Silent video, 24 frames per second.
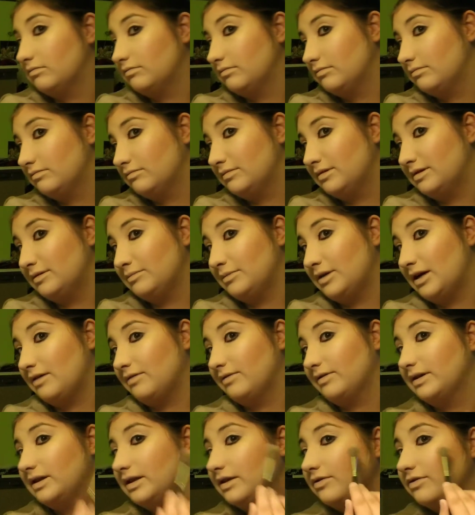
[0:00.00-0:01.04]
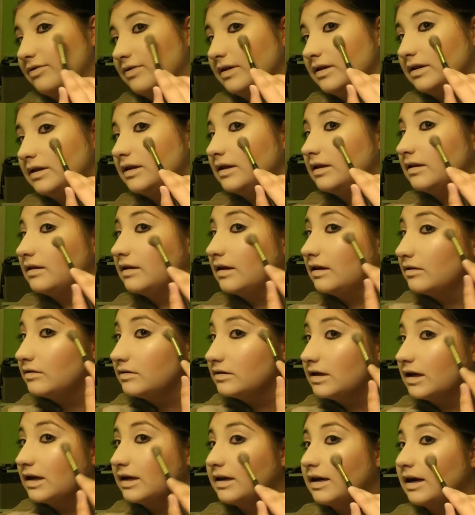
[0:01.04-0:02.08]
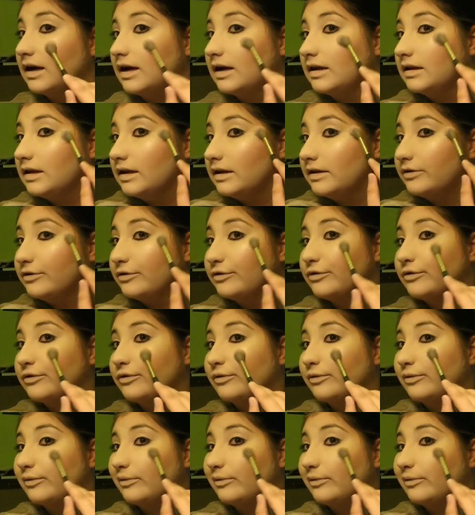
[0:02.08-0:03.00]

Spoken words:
I'm not really feeling those kind of highlighters.